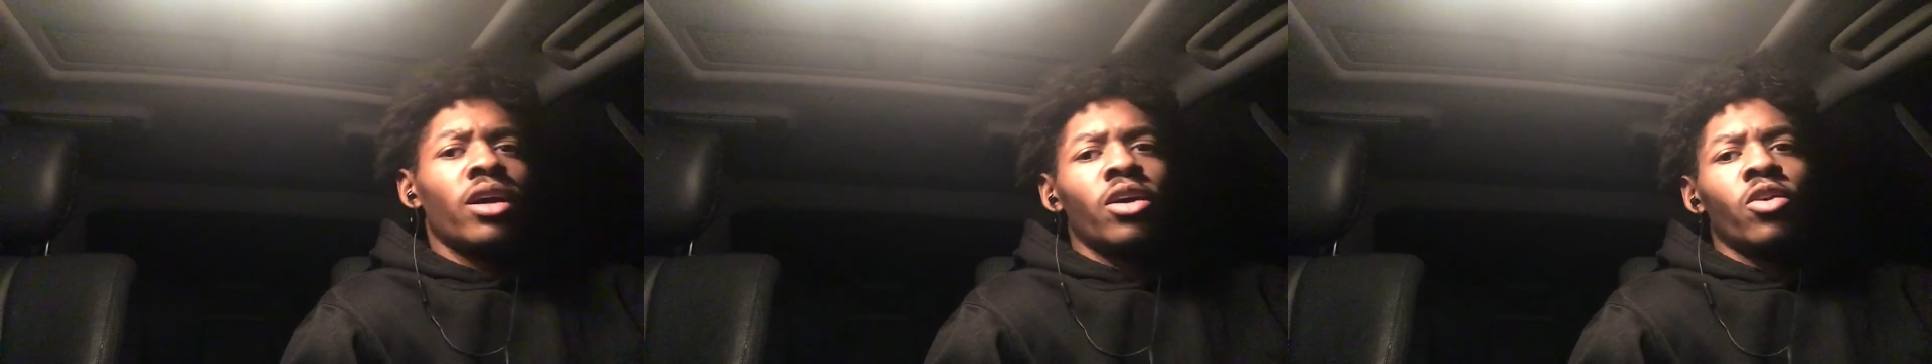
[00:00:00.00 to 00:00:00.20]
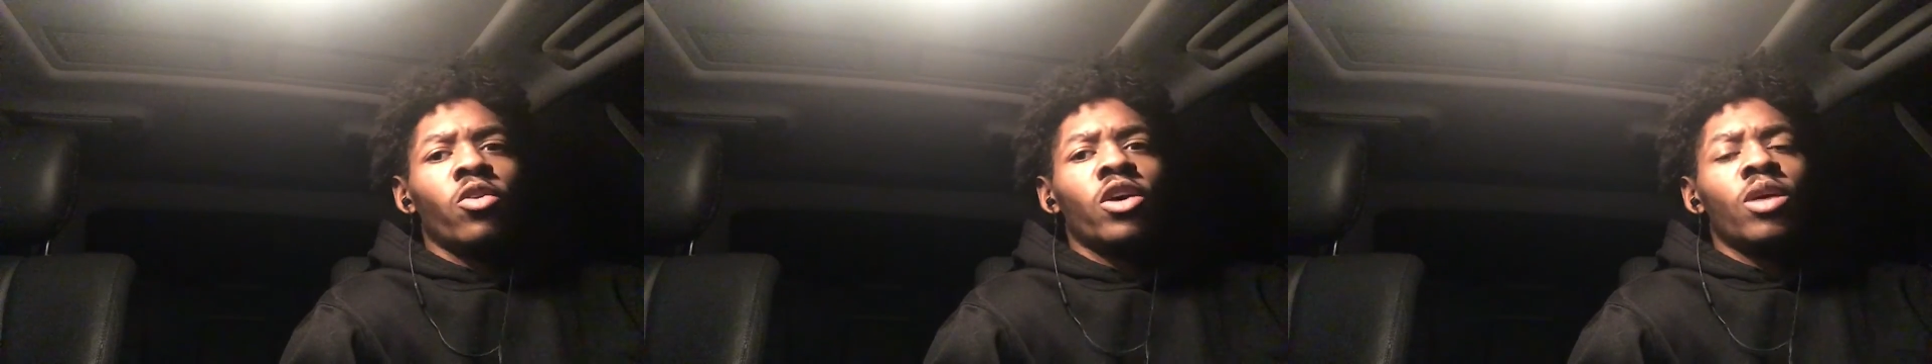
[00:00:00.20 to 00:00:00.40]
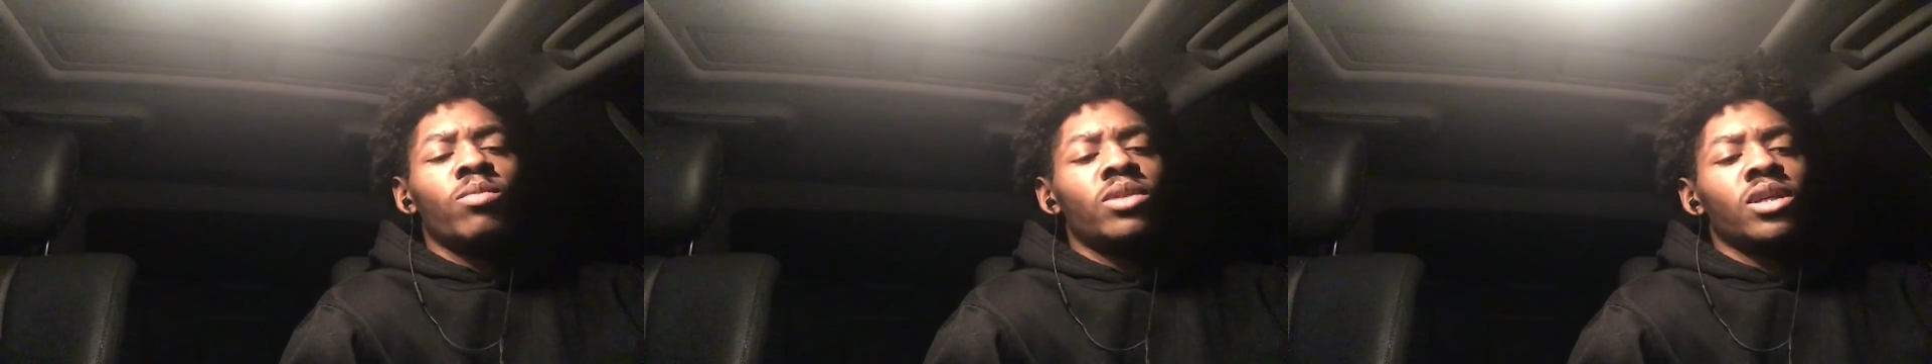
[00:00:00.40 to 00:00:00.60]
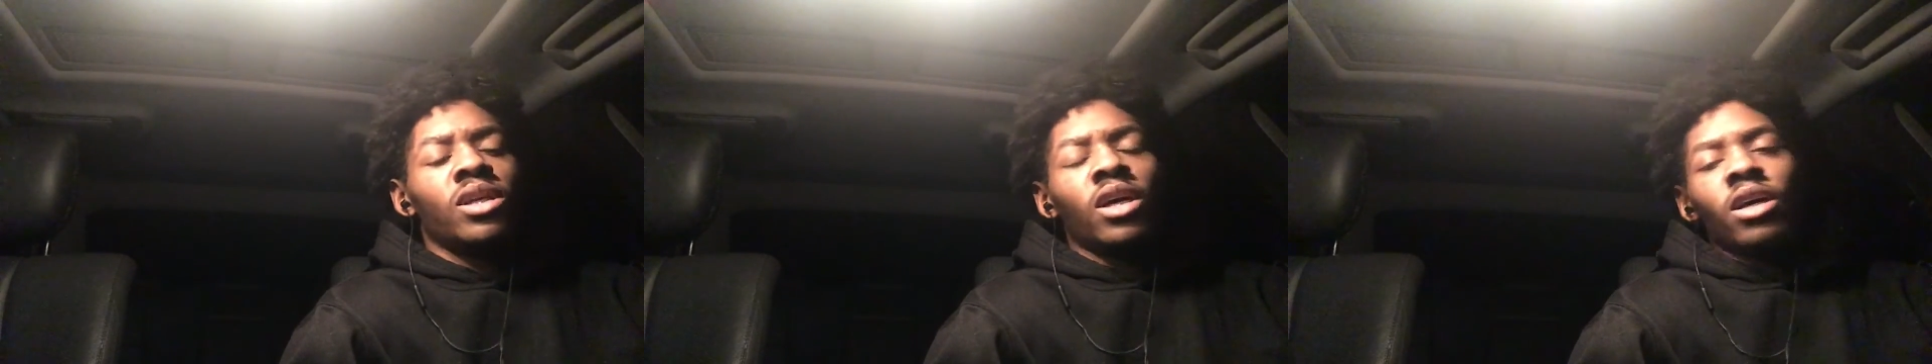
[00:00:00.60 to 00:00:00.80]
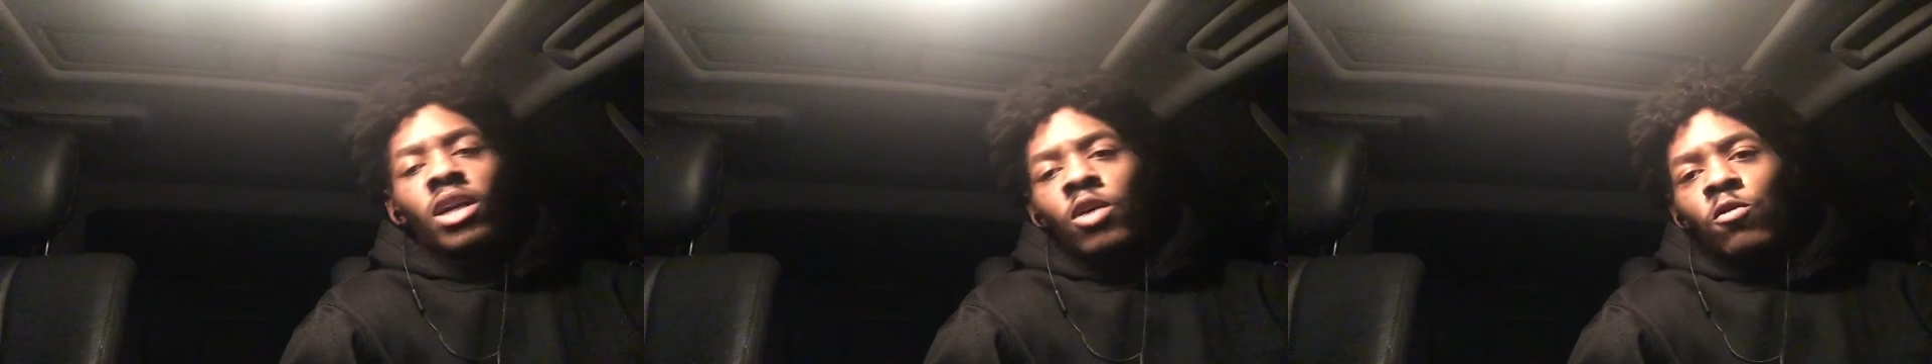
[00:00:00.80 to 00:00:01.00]
I'm just
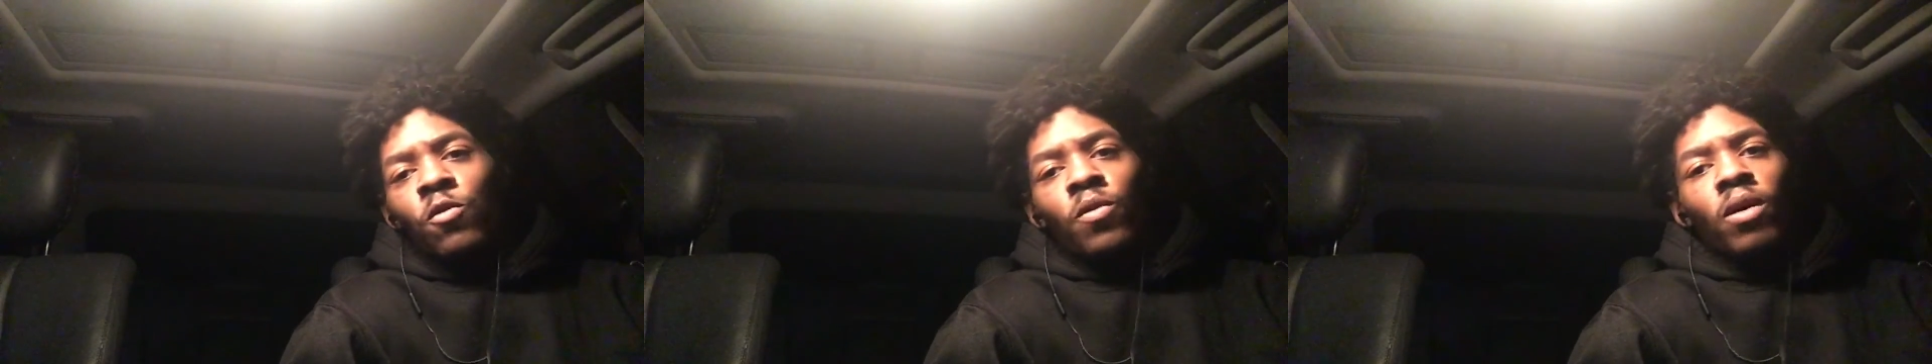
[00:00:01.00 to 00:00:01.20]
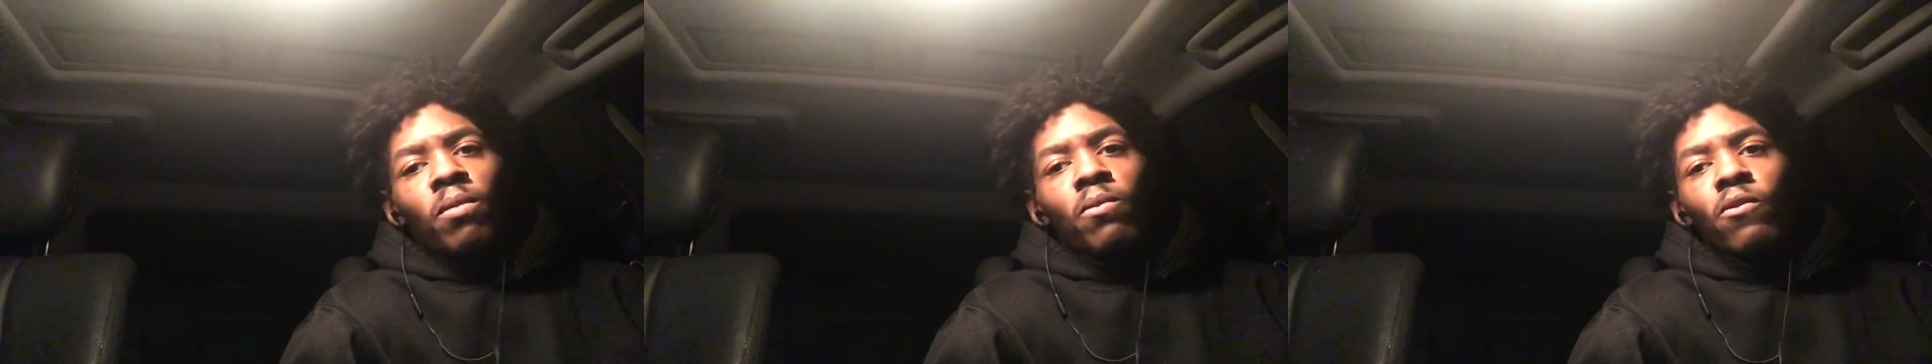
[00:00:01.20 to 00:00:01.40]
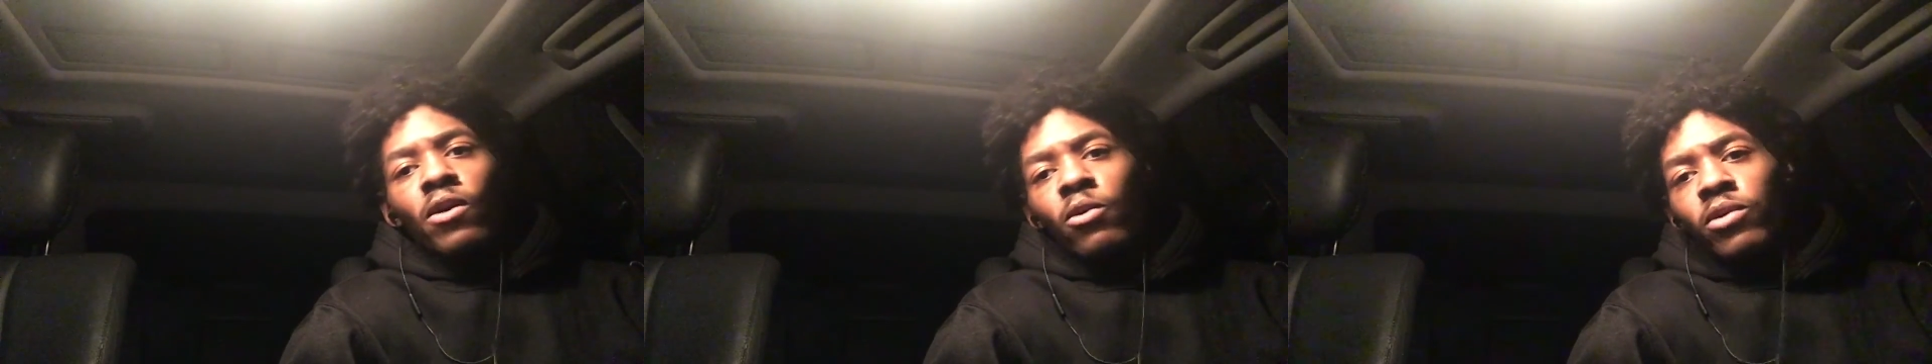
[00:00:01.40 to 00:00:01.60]
looking out for my boy.